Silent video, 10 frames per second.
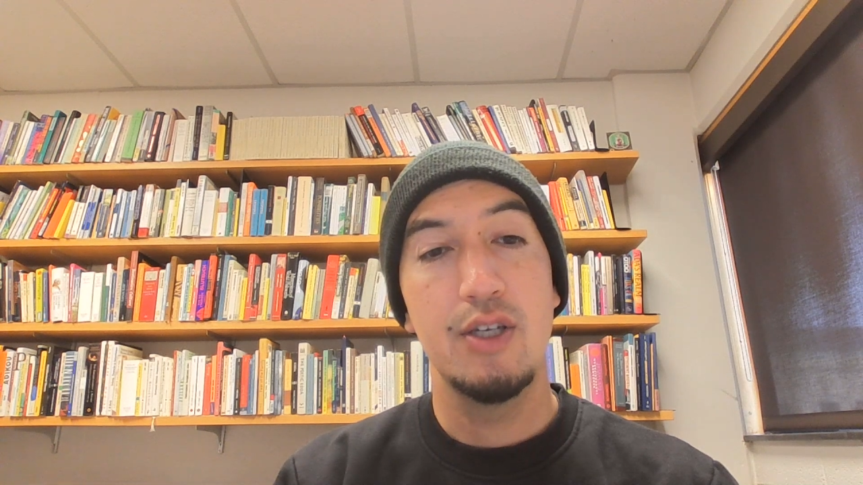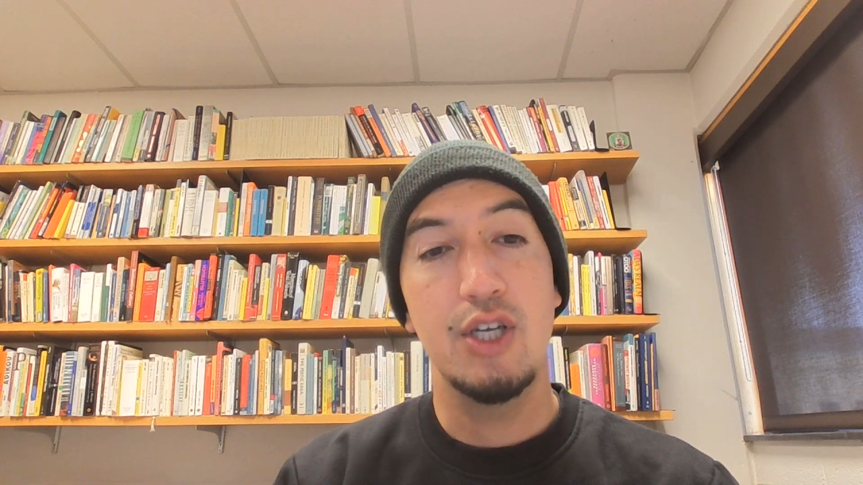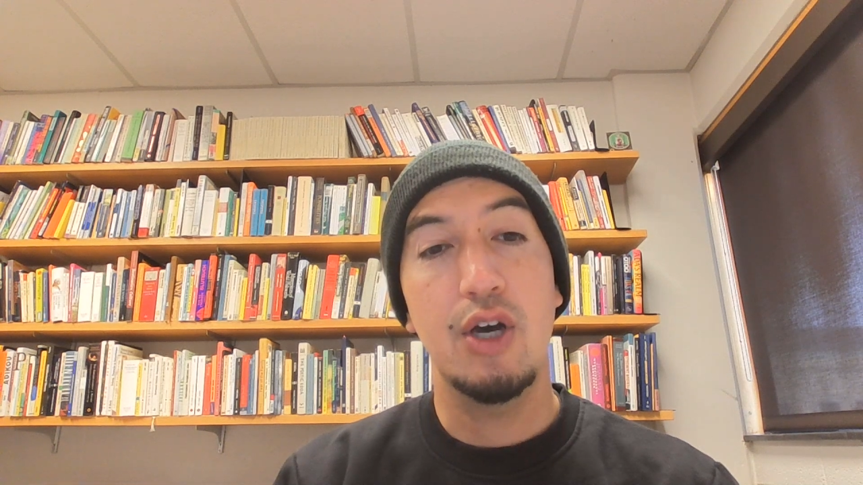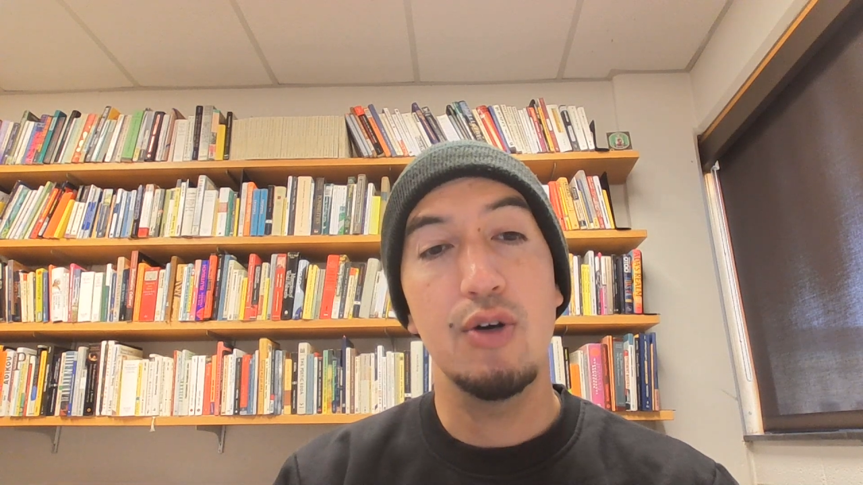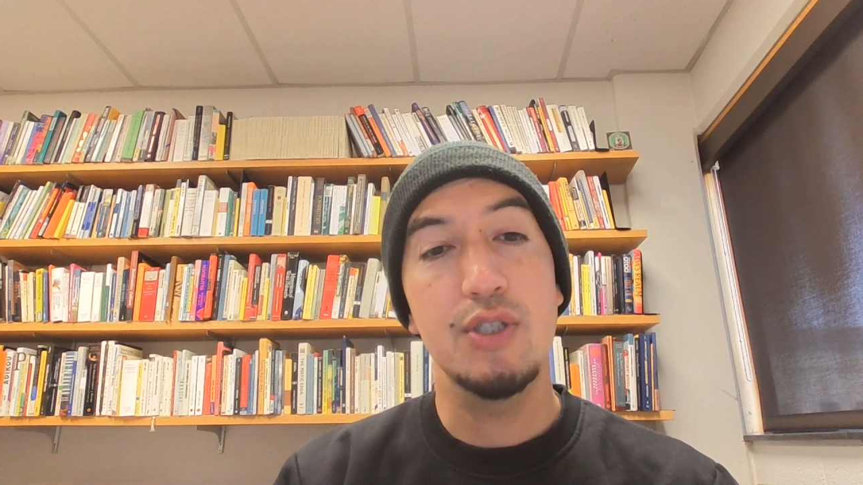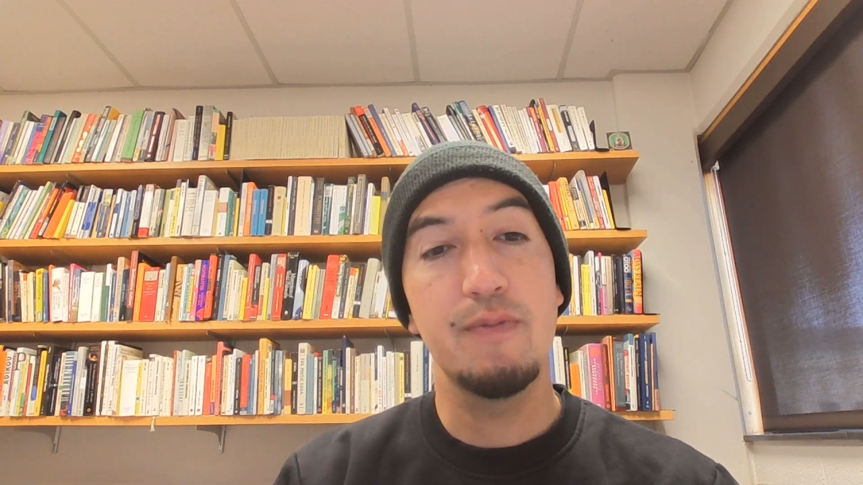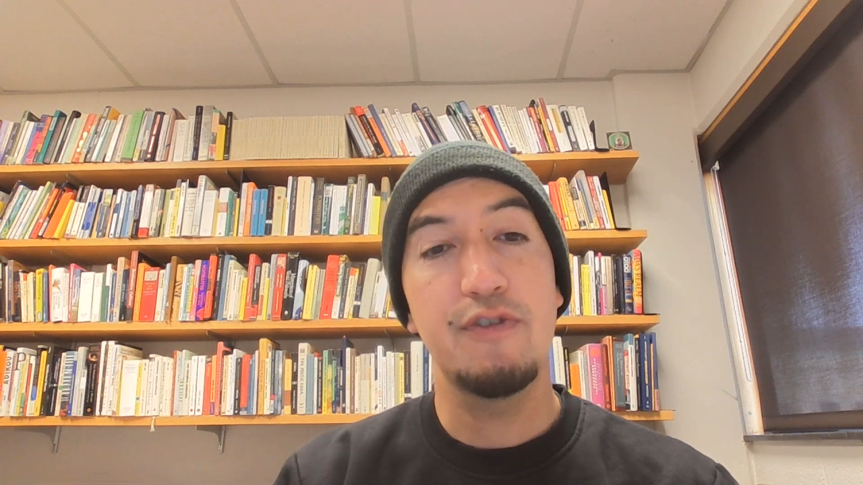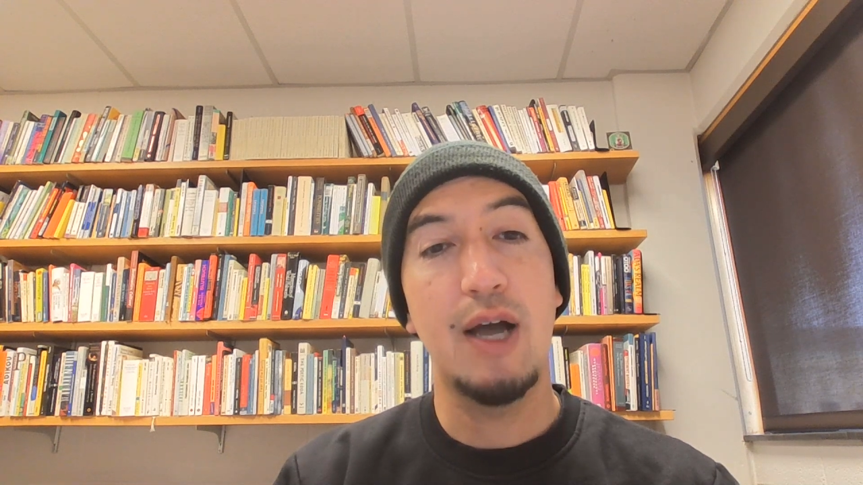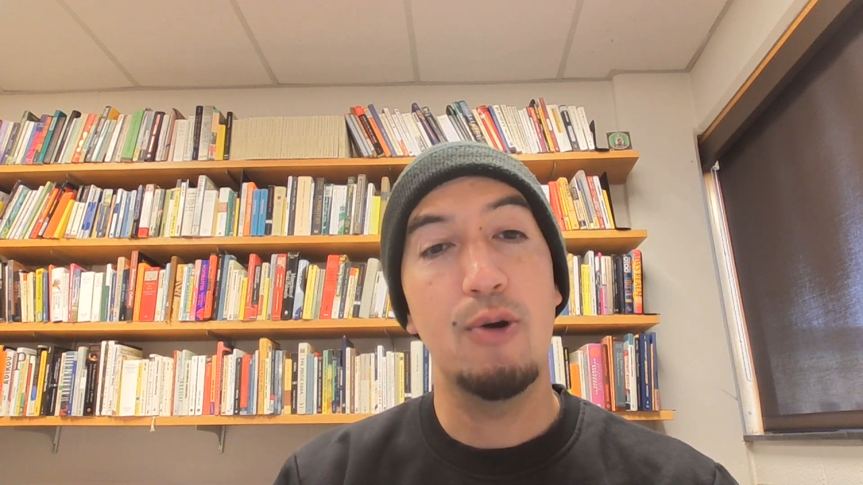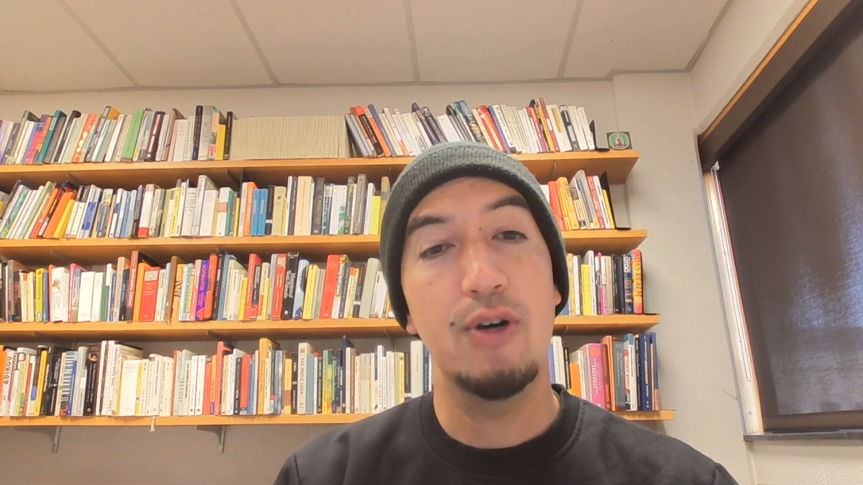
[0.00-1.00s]
She calls him
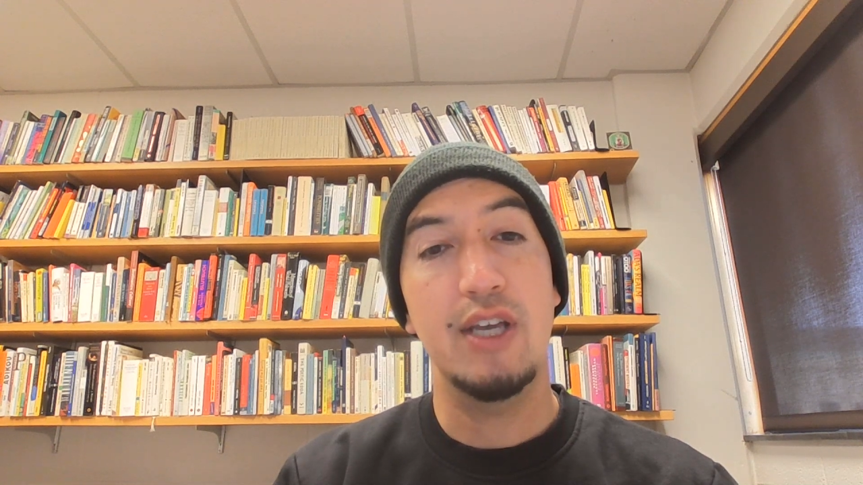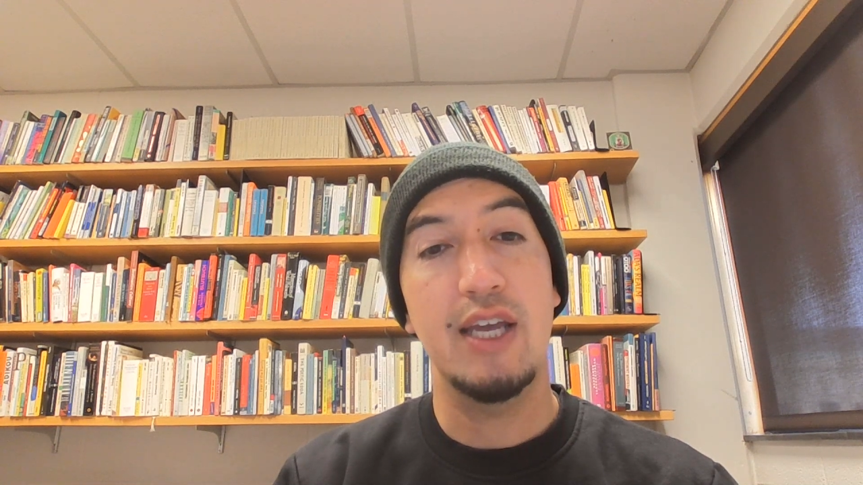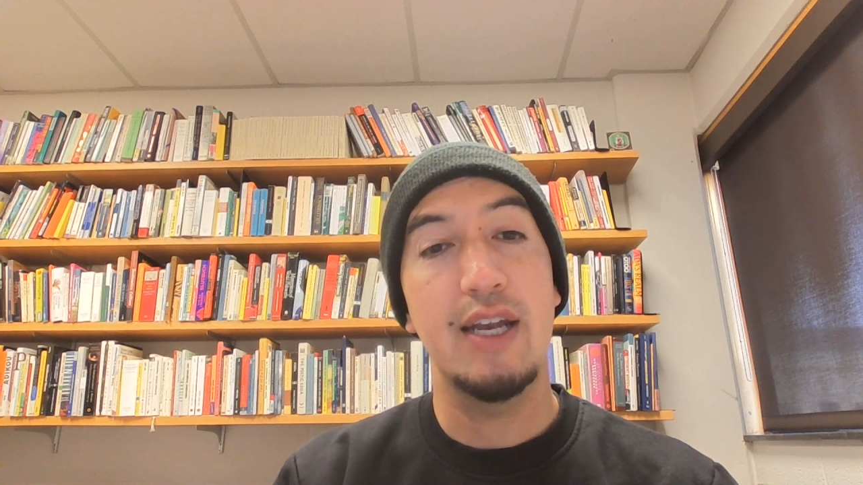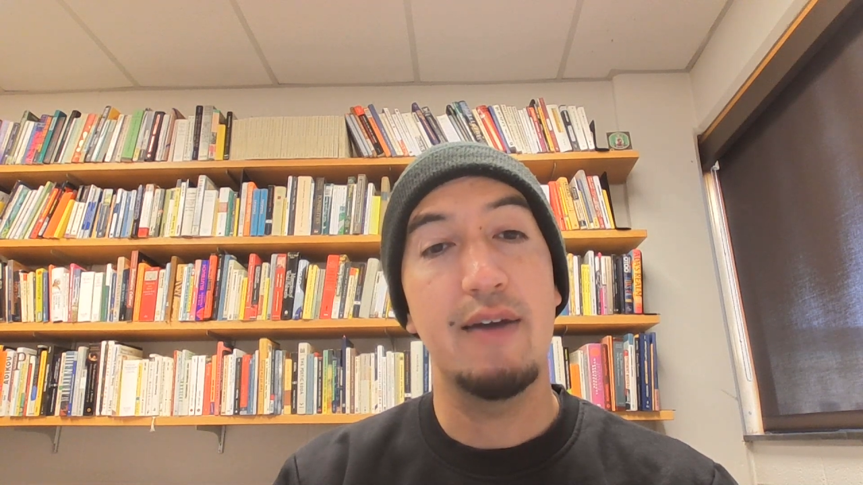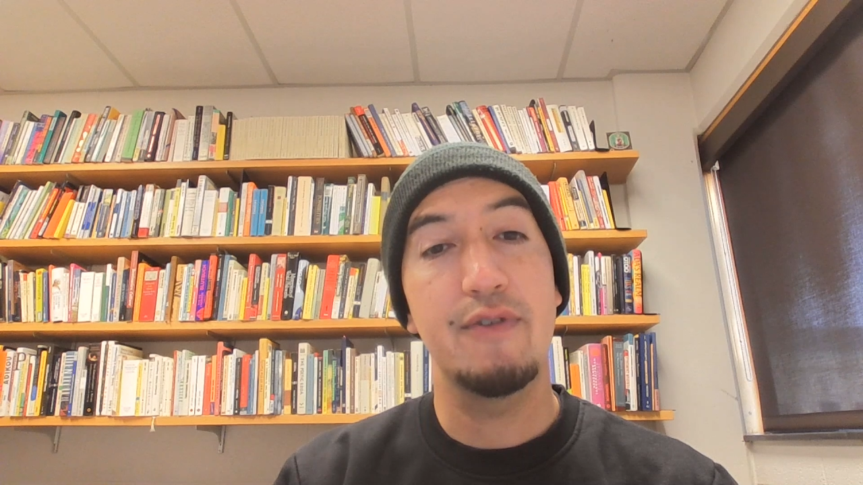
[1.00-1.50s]
flower again